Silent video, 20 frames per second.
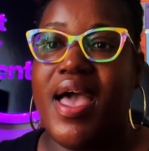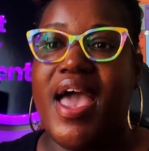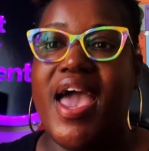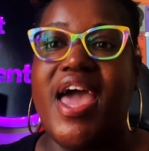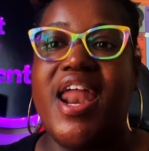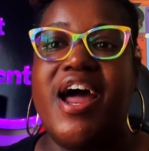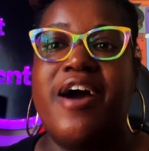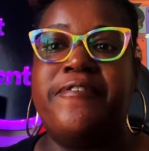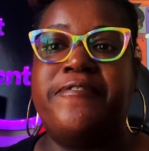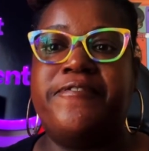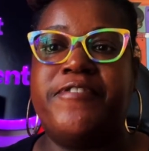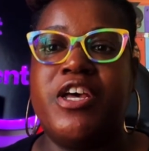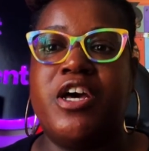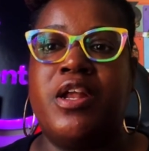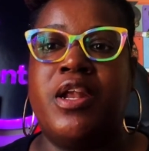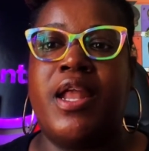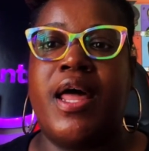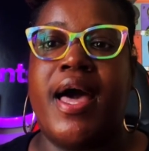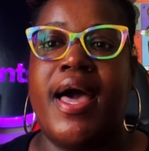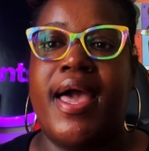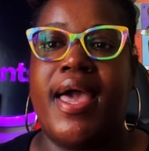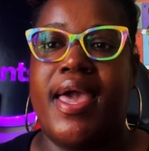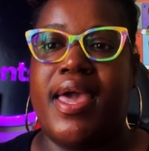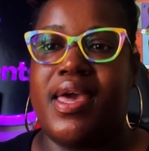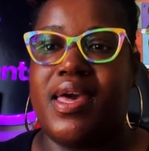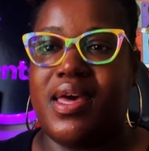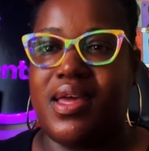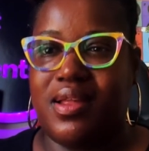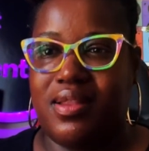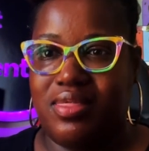and I feel
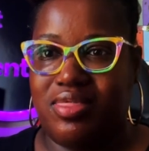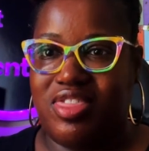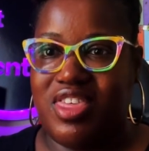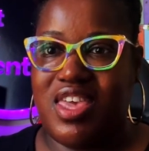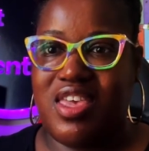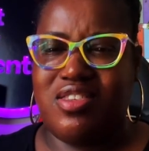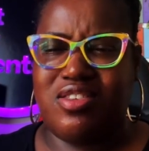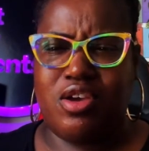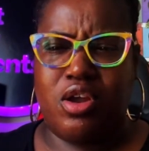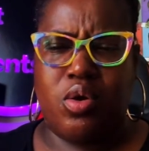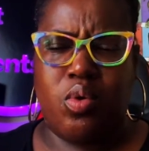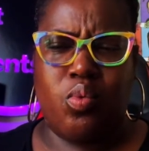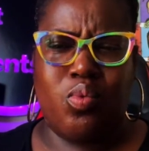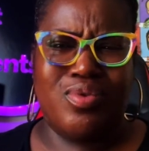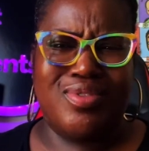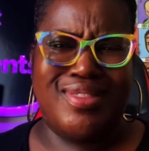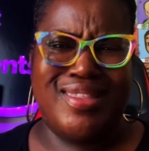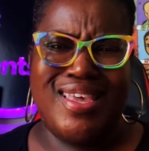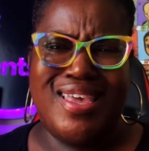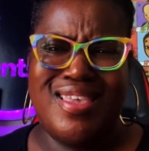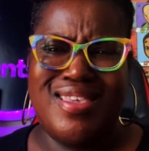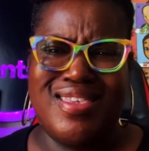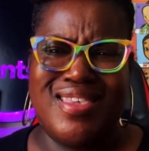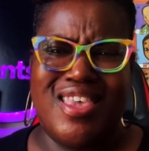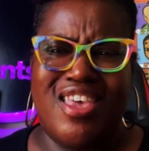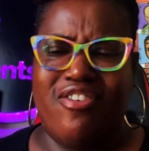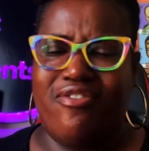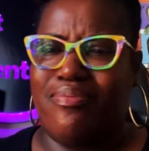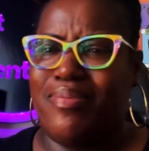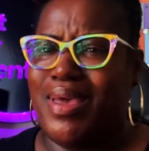like these
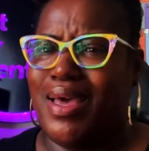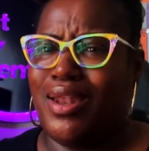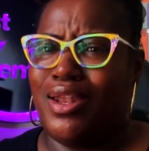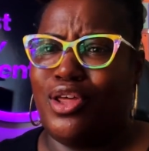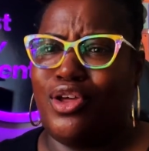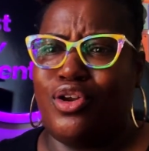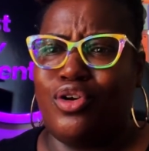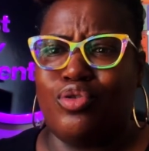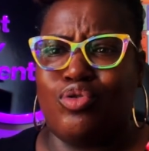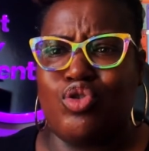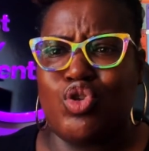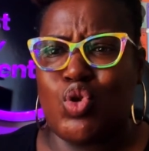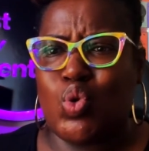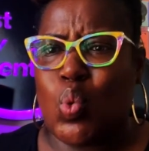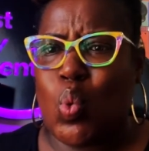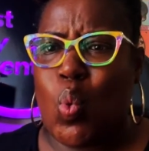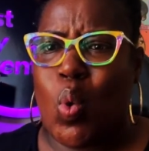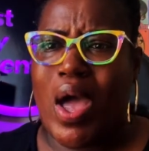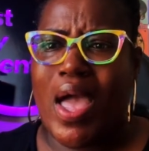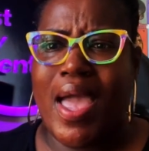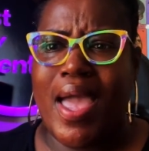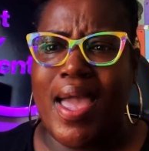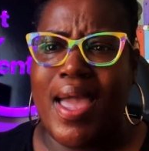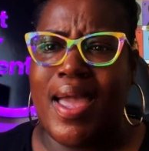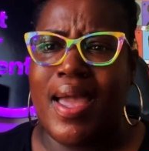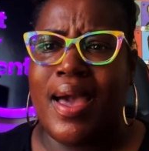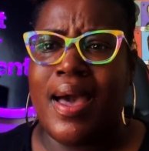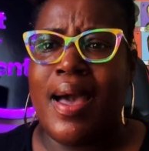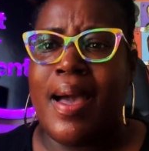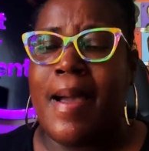give me a little
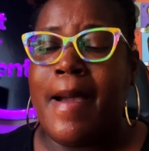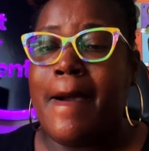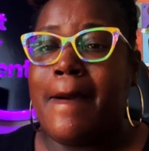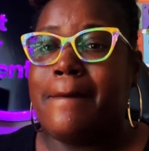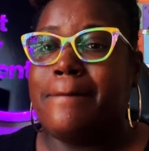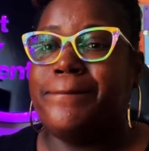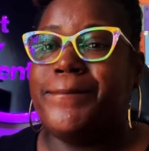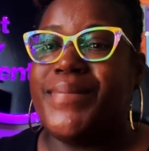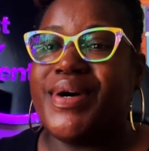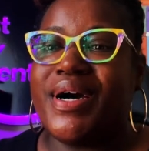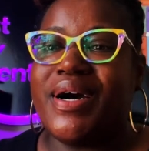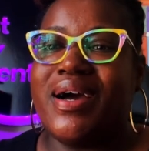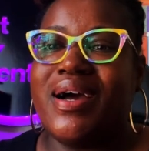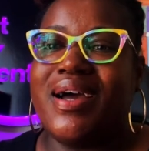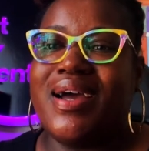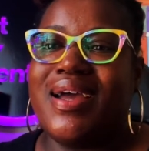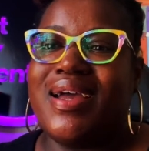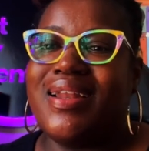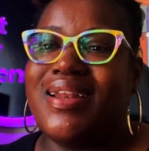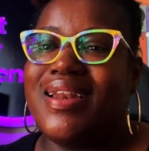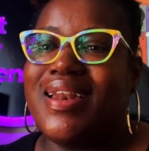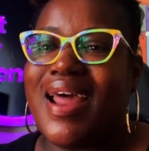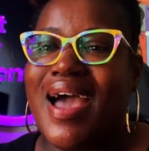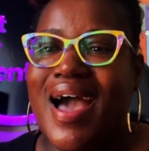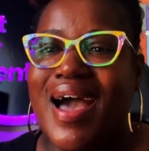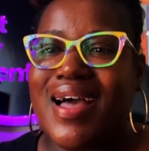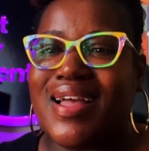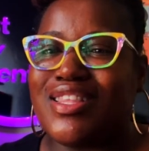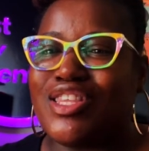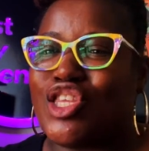twang, but
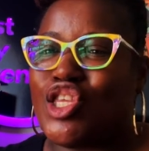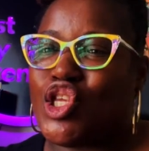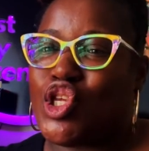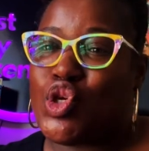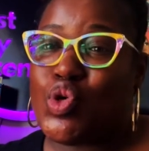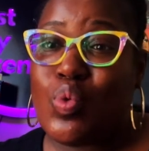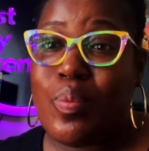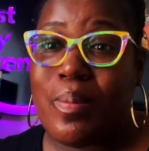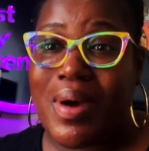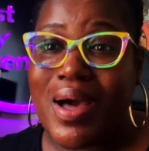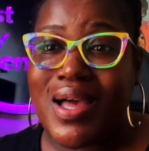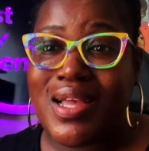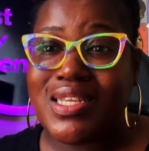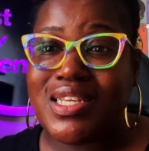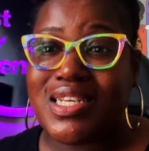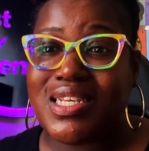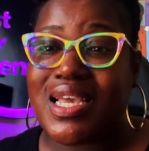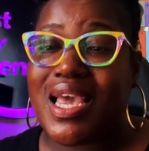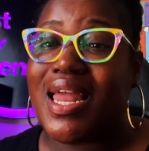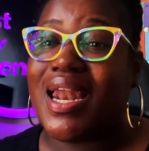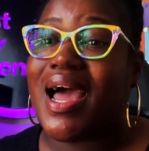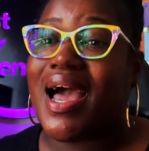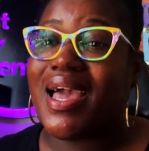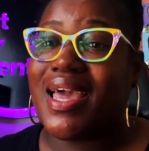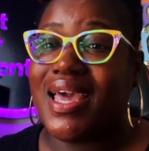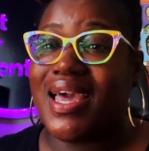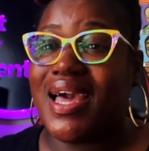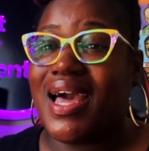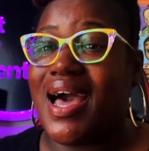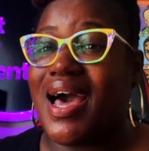not too much, and I
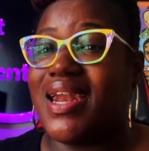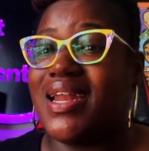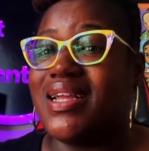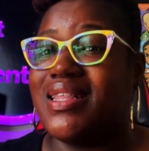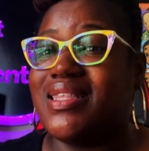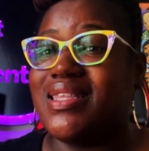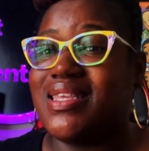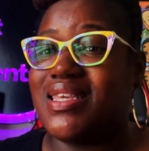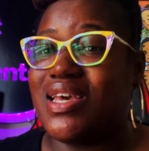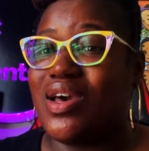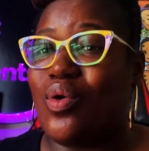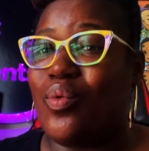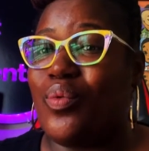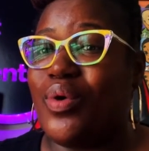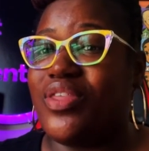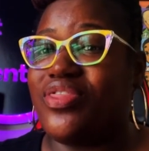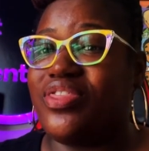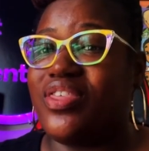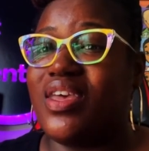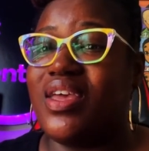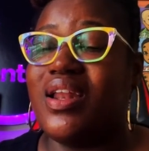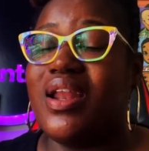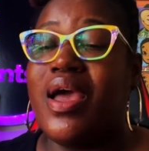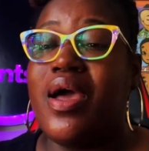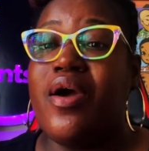can kind of deal with it,